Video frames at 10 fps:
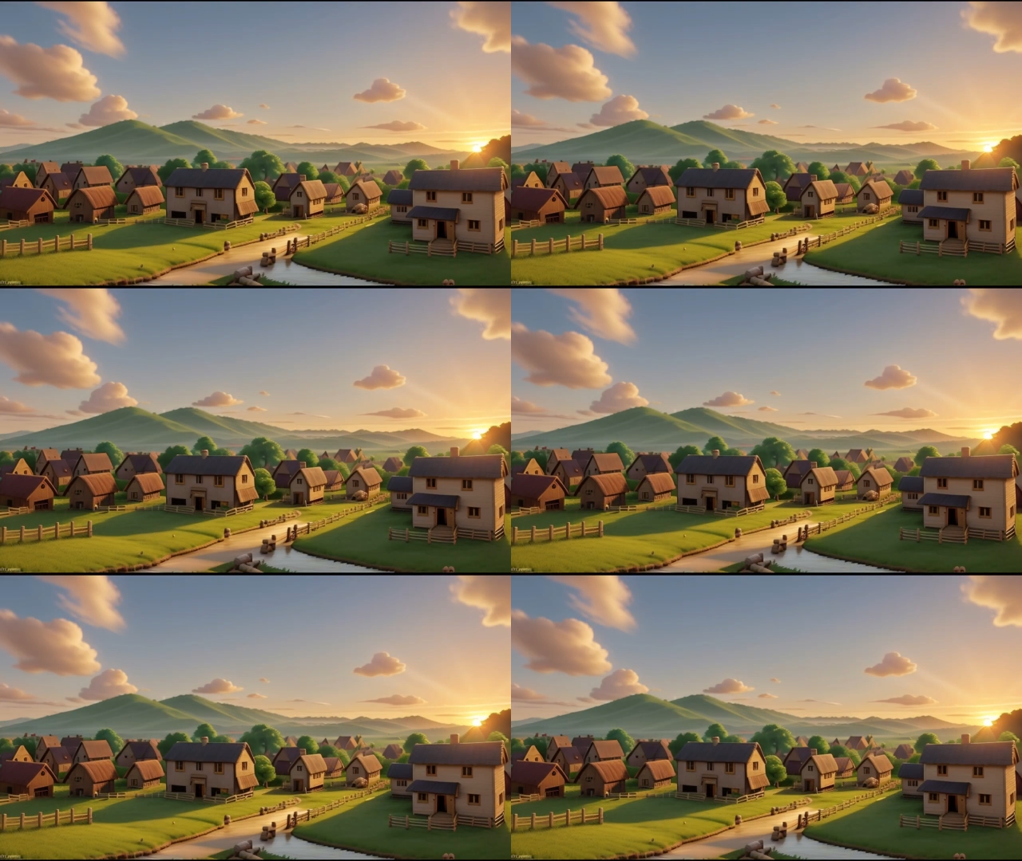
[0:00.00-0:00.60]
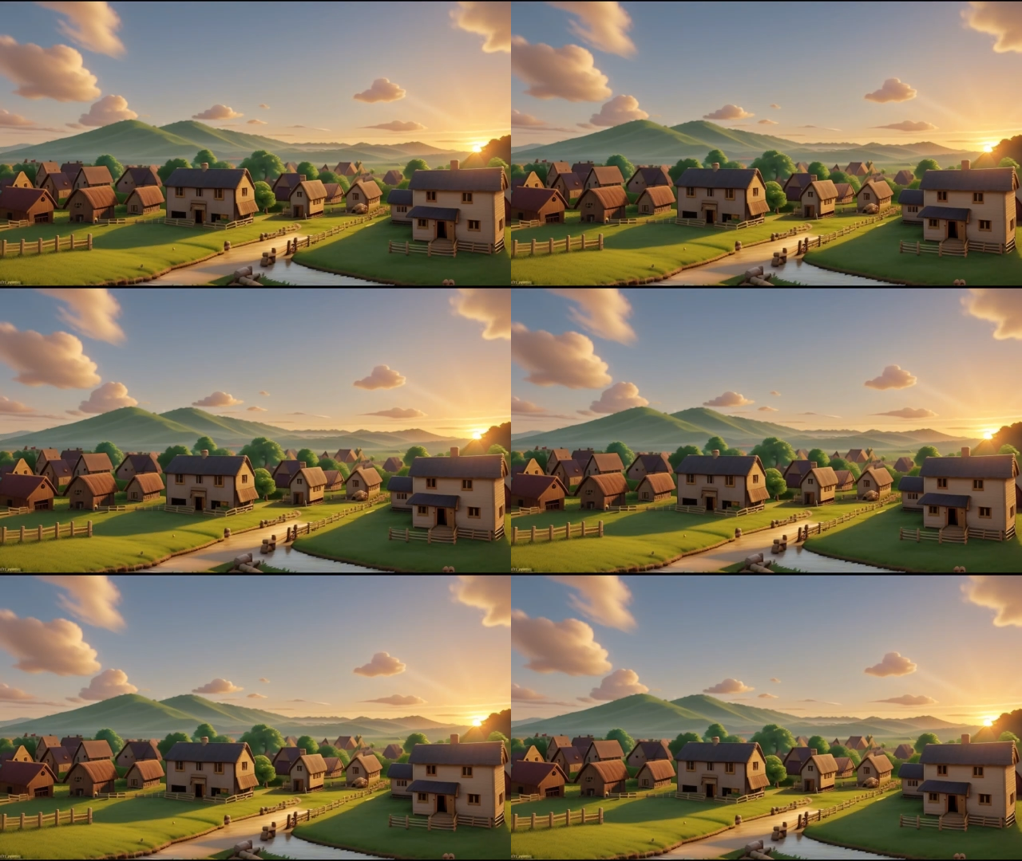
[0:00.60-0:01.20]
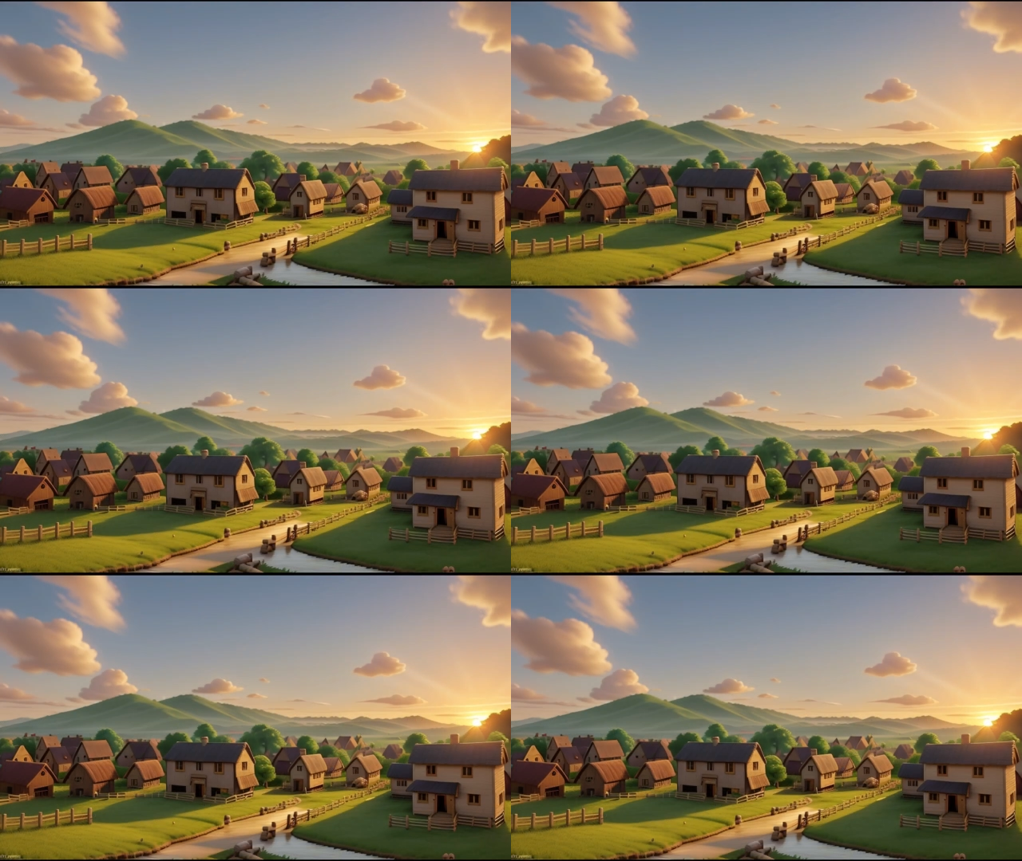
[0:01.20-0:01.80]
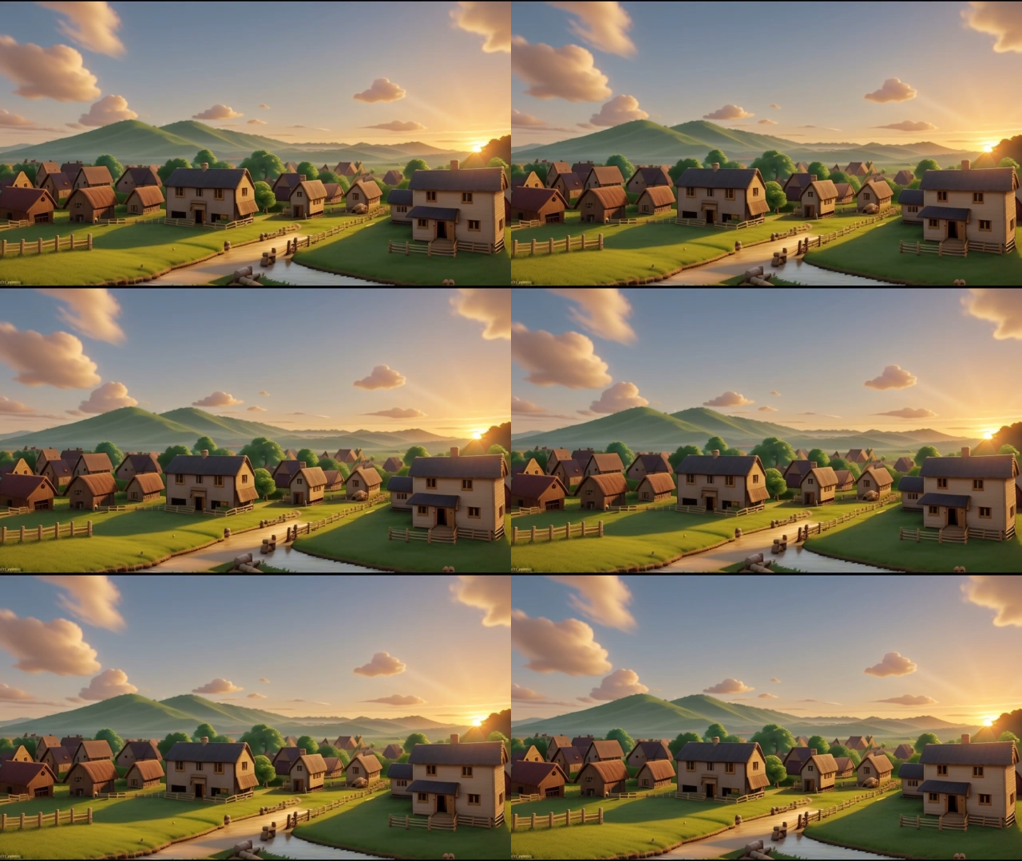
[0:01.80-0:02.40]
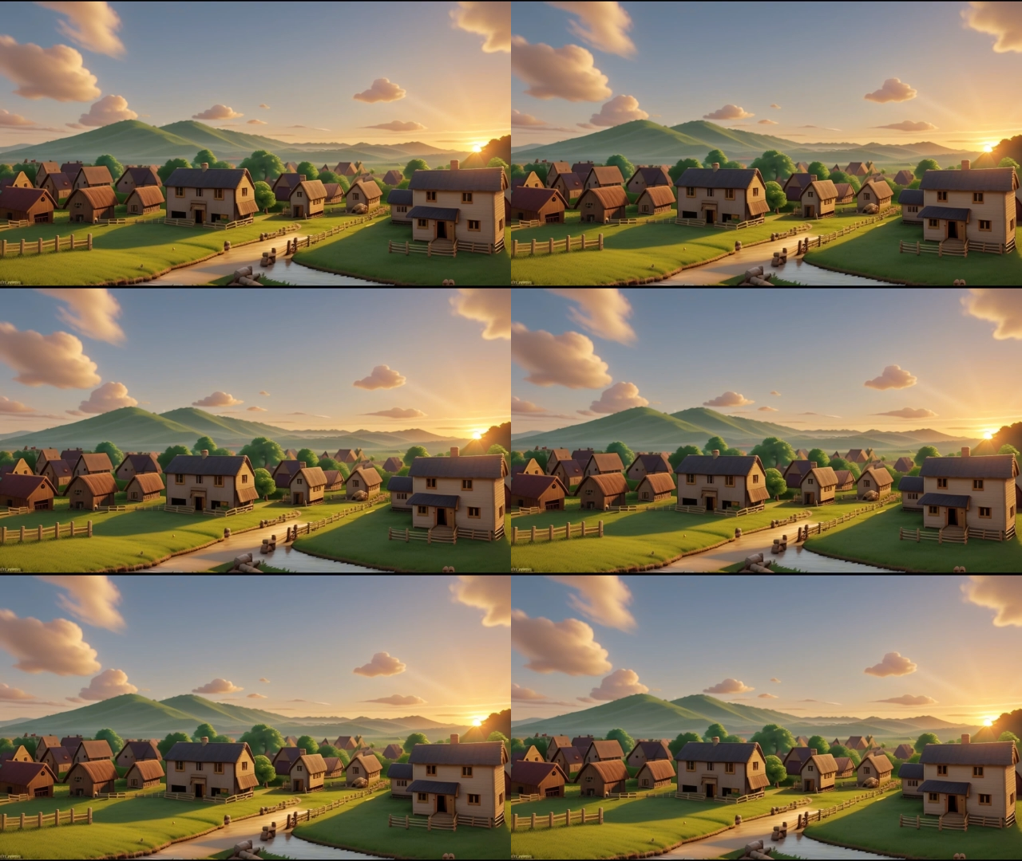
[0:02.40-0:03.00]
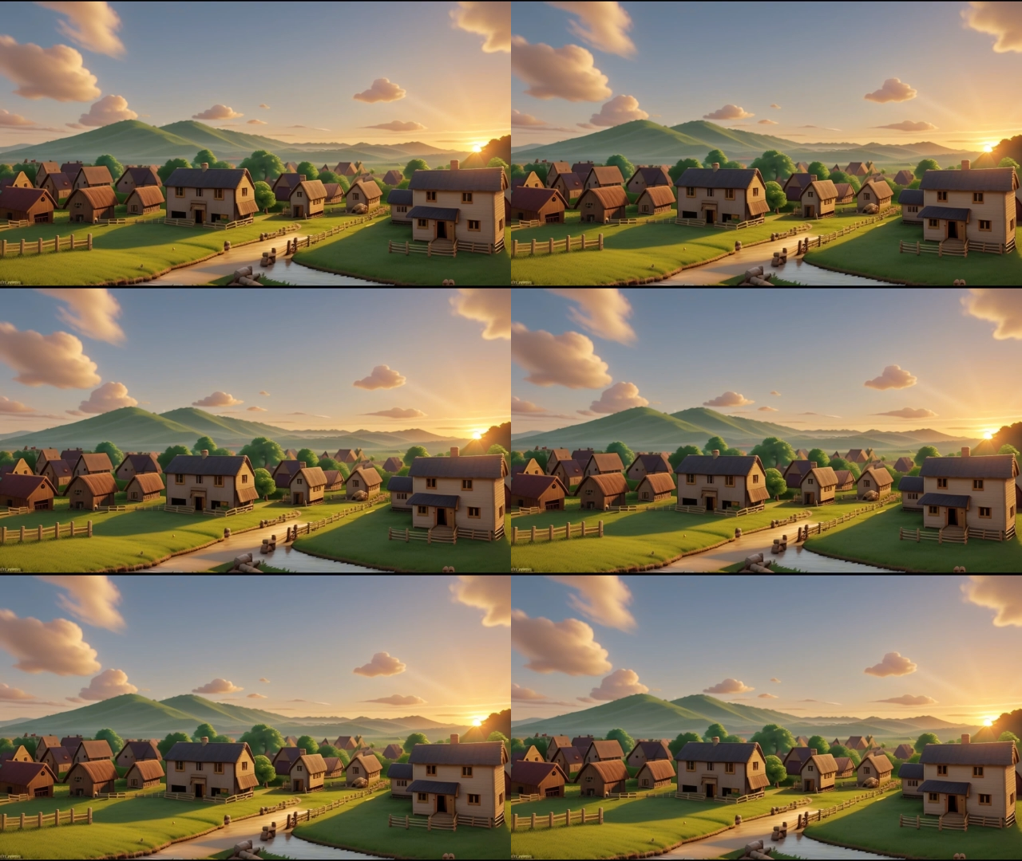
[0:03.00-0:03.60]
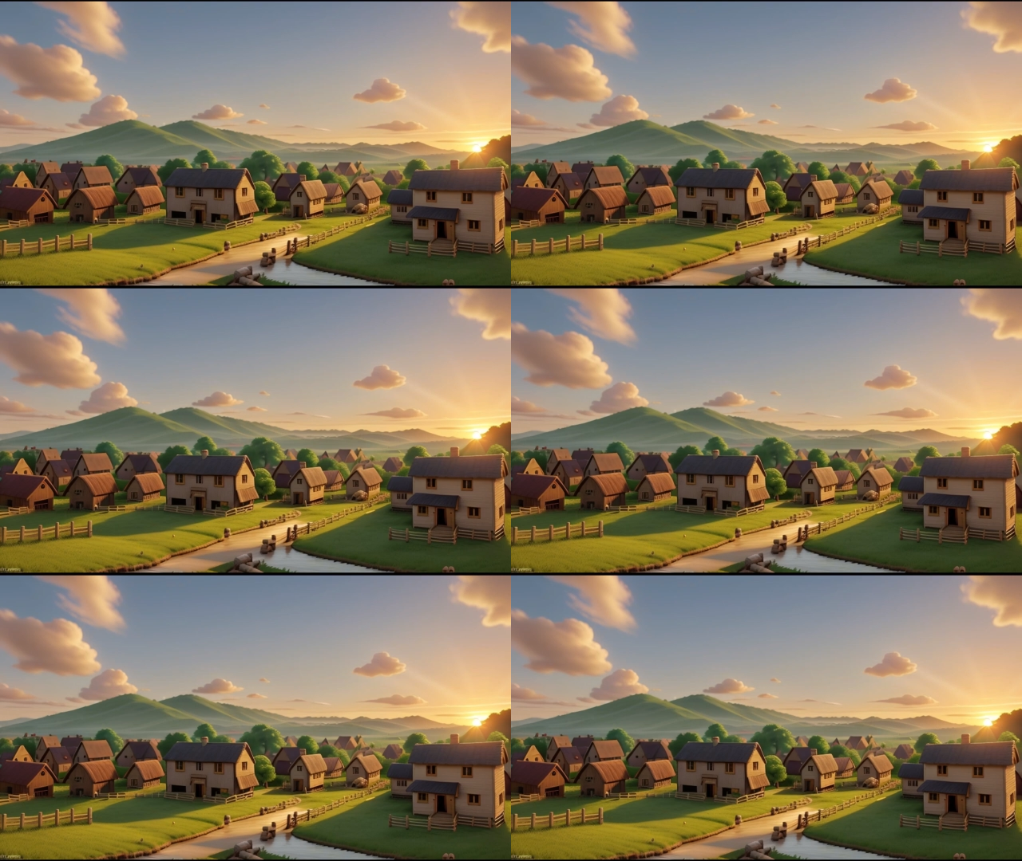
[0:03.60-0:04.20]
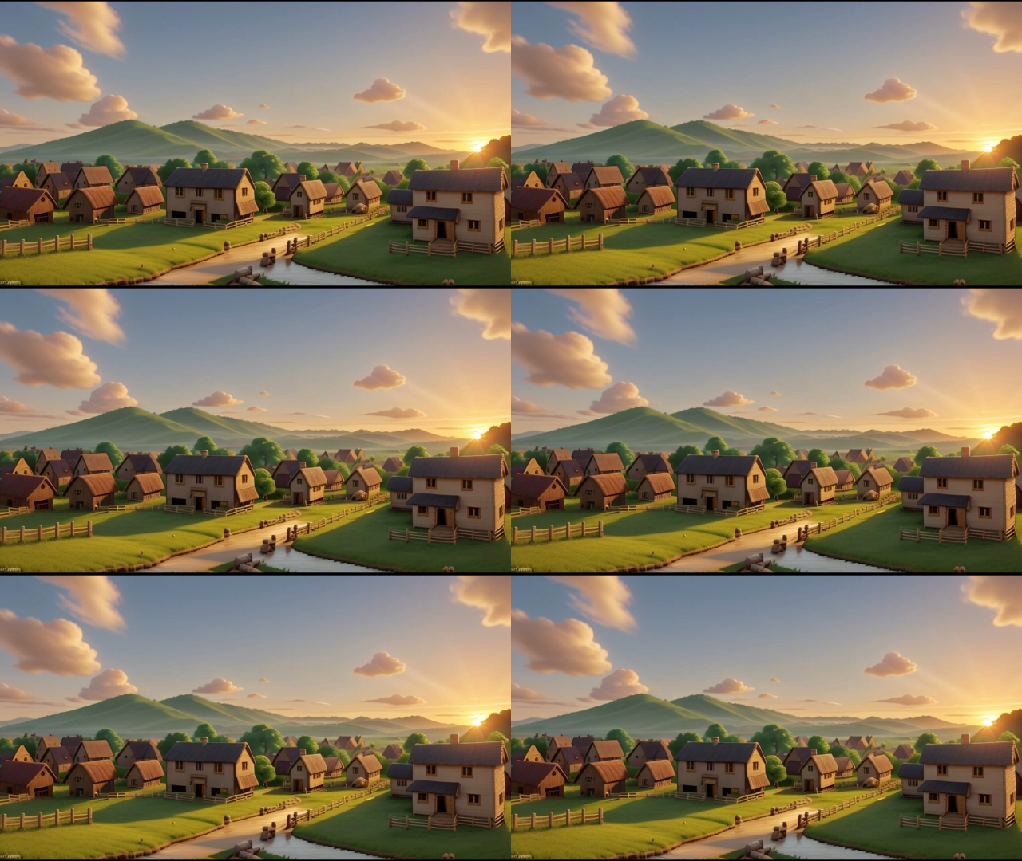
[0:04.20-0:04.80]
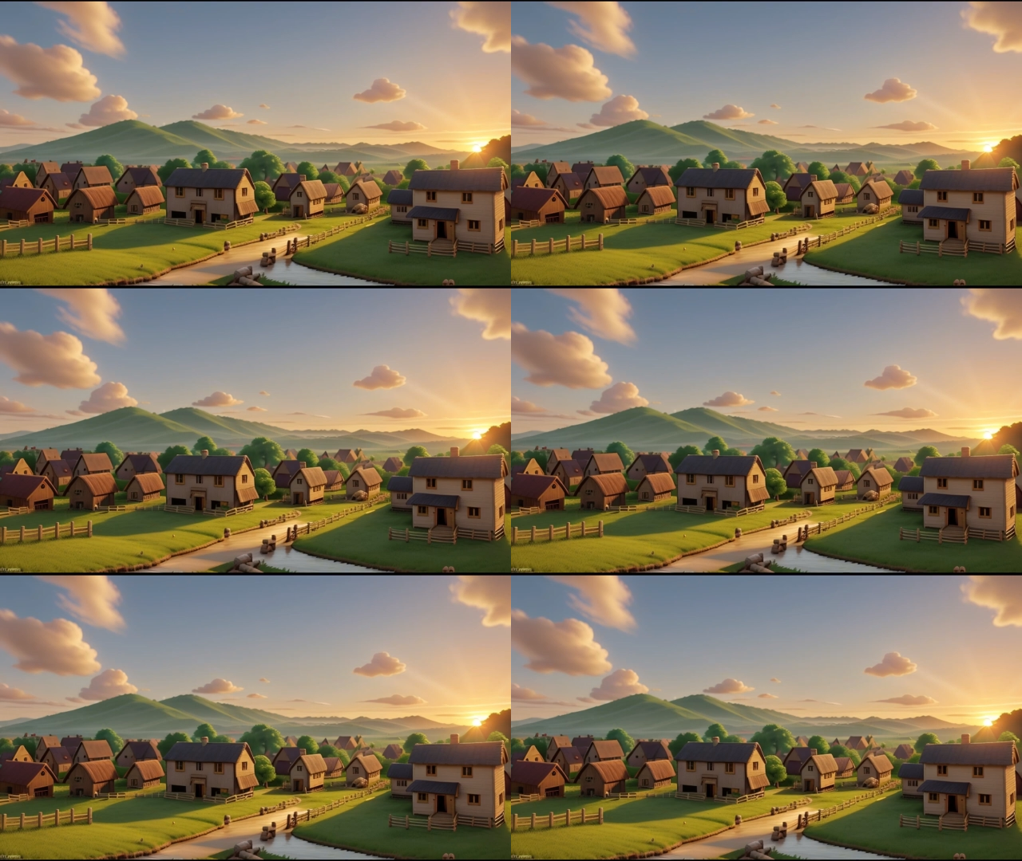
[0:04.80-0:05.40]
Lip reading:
(no speaker visible)